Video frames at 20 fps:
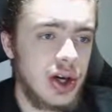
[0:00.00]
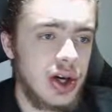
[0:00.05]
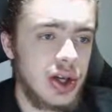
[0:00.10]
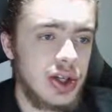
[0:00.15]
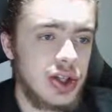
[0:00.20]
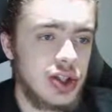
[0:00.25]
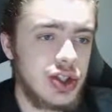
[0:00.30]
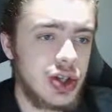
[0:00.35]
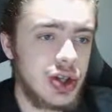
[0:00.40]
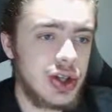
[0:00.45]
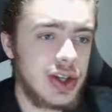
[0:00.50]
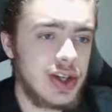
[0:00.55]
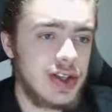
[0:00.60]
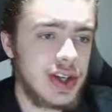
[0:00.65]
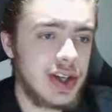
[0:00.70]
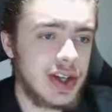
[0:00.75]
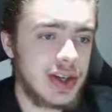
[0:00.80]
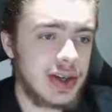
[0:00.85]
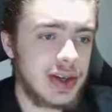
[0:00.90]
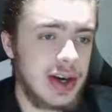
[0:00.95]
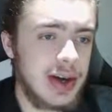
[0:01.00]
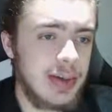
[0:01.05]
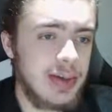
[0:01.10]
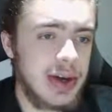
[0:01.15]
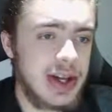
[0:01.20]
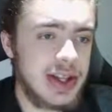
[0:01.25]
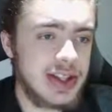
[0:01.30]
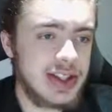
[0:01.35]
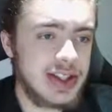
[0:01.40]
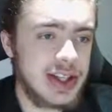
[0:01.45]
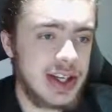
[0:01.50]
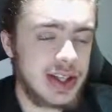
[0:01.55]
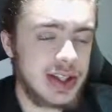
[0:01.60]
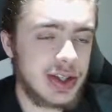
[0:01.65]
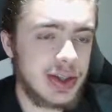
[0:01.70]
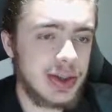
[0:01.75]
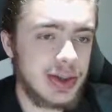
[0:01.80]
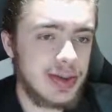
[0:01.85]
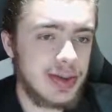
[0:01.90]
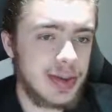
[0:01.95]
join the Telegram and send
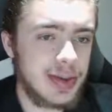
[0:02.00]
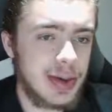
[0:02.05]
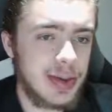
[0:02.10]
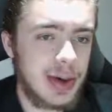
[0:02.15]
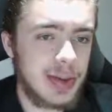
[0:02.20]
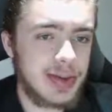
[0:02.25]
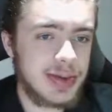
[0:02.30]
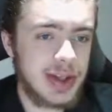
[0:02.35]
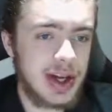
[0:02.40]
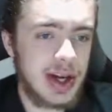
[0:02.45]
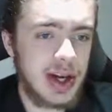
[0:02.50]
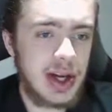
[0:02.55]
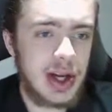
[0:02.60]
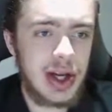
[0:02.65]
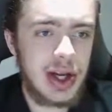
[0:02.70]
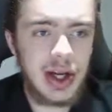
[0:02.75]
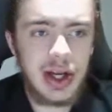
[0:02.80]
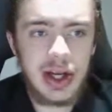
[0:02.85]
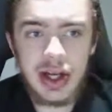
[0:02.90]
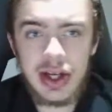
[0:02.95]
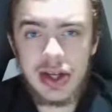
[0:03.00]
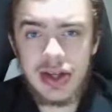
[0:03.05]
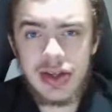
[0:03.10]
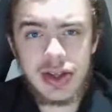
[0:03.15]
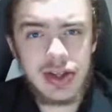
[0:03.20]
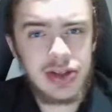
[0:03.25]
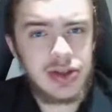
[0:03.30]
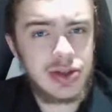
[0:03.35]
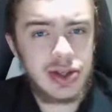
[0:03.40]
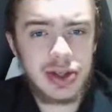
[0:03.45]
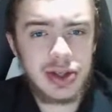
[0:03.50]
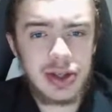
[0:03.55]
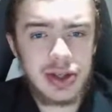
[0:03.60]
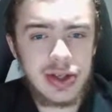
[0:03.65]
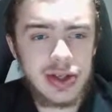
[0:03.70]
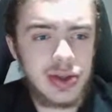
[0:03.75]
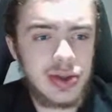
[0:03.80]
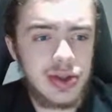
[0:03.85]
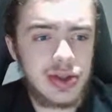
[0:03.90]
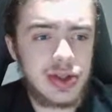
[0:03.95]
code from the website. That's all you got to
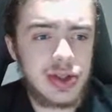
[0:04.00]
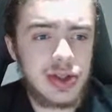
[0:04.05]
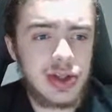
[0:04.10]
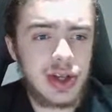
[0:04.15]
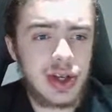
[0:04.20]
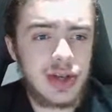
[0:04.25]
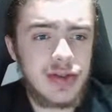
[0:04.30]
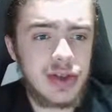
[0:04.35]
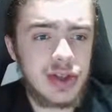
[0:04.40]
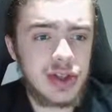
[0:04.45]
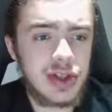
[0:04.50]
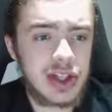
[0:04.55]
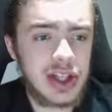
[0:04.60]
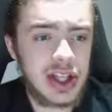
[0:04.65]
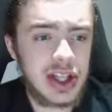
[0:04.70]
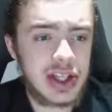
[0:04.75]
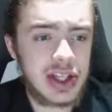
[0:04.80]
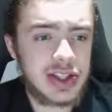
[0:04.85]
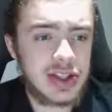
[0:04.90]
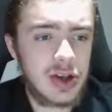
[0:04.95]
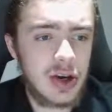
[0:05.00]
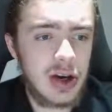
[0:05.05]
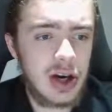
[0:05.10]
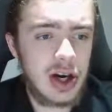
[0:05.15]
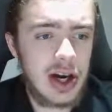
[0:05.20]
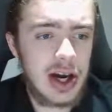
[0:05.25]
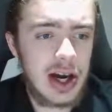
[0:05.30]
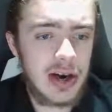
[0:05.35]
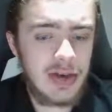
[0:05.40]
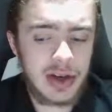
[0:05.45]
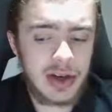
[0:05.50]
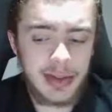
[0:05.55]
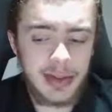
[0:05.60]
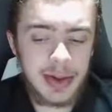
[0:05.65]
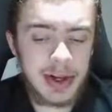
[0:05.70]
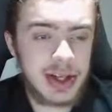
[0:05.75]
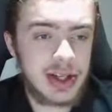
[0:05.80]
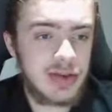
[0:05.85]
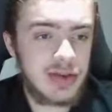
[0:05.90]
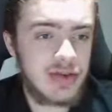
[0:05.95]
do. So if you just click start, I
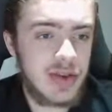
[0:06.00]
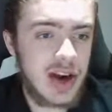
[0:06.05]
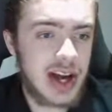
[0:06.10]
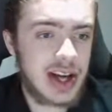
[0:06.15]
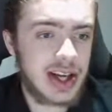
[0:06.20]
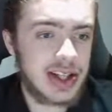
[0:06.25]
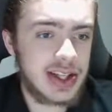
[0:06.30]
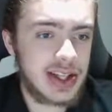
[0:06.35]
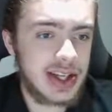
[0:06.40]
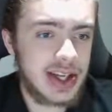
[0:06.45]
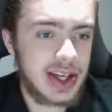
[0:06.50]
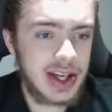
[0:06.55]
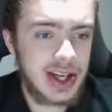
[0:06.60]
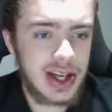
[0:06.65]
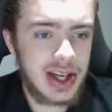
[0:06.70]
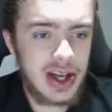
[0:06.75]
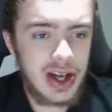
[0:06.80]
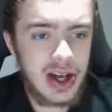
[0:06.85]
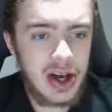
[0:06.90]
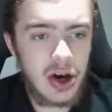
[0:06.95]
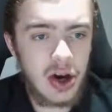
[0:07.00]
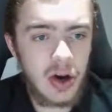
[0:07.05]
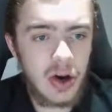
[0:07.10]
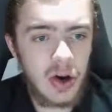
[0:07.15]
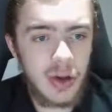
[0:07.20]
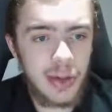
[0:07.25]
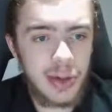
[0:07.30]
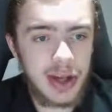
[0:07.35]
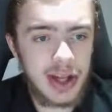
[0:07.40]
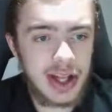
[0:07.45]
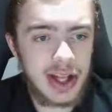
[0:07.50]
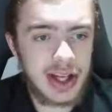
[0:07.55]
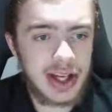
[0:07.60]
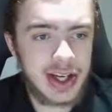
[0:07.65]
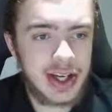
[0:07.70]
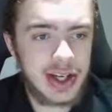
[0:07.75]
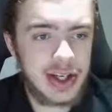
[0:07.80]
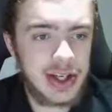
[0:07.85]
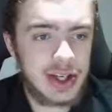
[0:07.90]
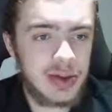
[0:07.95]
recommend right clicking it, open
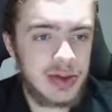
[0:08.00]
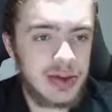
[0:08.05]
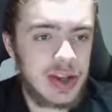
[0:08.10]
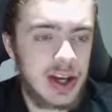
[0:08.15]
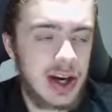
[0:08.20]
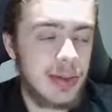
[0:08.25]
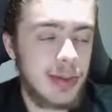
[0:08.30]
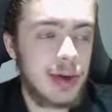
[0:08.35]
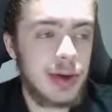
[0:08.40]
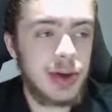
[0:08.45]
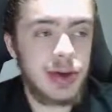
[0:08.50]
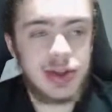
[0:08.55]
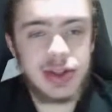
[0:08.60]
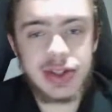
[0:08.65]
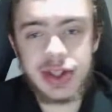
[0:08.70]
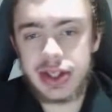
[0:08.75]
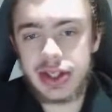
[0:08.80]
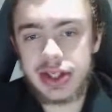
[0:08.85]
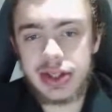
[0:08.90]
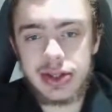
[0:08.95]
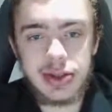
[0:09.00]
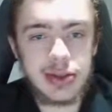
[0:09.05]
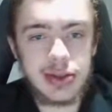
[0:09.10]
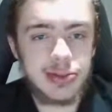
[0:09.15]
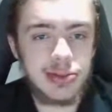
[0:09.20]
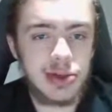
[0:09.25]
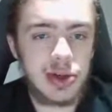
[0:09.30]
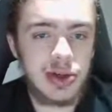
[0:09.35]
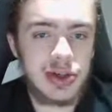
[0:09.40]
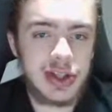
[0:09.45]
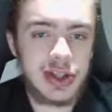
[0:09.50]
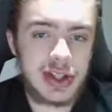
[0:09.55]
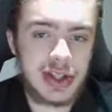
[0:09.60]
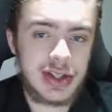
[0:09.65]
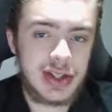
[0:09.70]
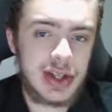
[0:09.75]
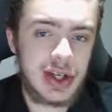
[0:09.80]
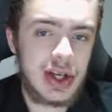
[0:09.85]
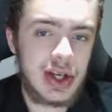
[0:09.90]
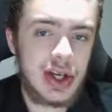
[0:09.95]
link in new tab, and it'll take you through the
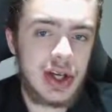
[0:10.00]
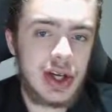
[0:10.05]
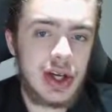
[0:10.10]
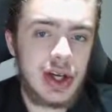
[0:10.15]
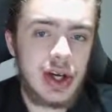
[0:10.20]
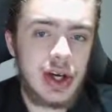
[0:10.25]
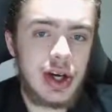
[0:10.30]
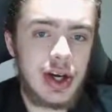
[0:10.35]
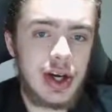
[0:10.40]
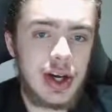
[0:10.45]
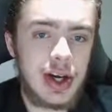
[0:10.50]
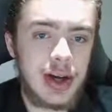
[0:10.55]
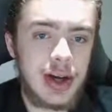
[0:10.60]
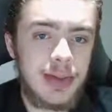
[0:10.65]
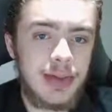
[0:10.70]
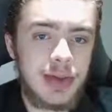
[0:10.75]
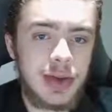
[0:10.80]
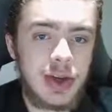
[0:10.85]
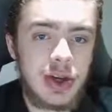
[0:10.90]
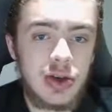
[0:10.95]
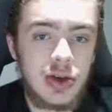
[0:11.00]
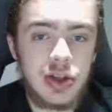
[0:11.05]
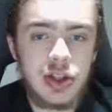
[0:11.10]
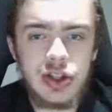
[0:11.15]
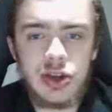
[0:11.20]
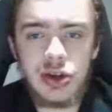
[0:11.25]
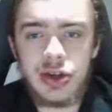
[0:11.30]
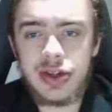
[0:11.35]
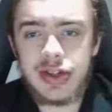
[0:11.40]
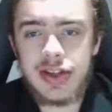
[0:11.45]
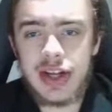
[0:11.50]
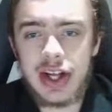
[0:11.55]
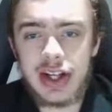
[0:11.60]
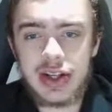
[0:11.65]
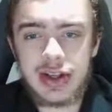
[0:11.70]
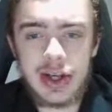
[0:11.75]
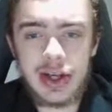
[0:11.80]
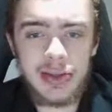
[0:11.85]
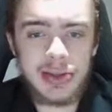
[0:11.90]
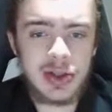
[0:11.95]
process. Join
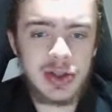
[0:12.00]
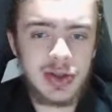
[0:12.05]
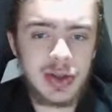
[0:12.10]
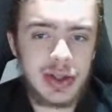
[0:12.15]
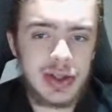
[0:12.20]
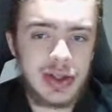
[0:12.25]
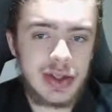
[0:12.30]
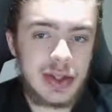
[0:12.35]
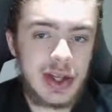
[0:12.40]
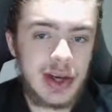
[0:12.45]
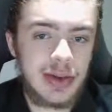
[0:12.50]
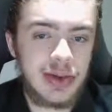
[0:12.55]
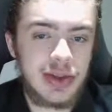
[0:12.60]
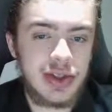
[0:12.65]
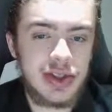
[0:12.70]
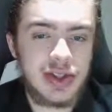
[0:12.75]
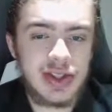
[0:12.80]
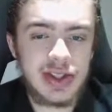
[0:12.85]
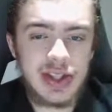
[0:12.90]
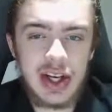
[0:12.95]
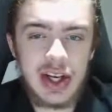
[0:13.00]
Telegram and Twitter. That one doesn't say how